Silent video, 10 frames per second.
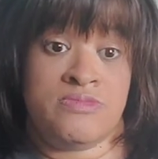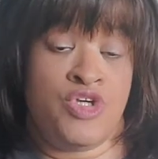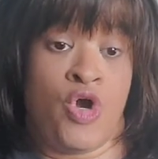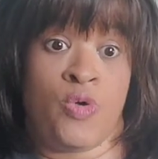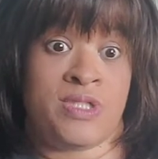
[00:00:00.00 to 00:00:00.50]

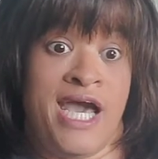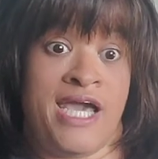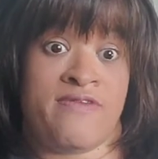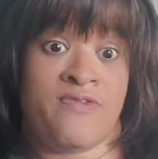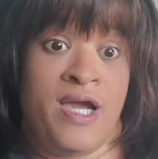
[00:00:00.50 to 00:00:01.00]
your whole
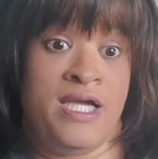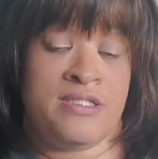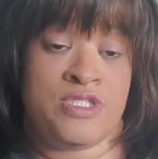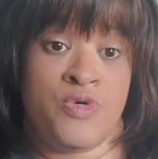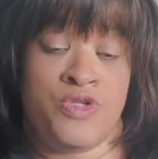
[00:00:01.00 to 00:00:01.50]
life,
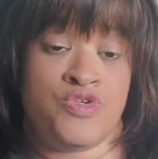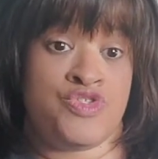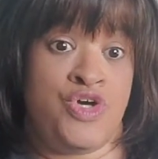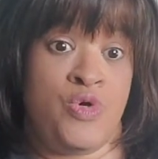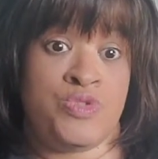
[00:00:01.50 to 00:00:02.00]
right? So there's
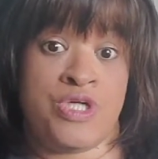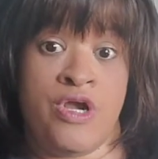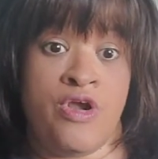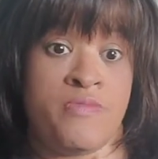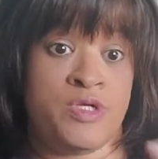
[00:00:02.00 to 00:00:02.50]
no
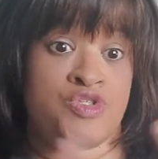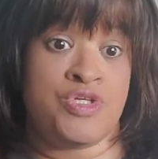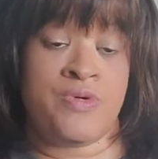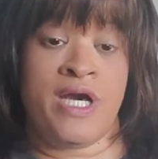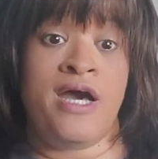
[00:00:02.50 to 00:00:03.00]
term, there's
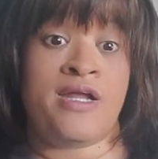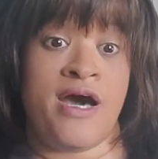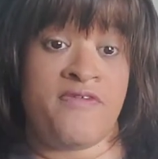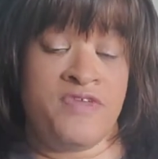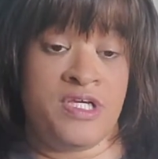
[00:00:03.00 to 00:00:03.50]
no
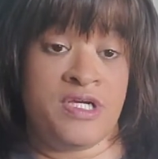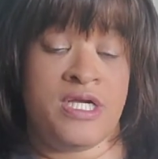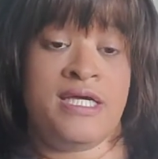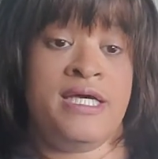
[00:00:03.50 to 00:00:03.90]
cutoff here.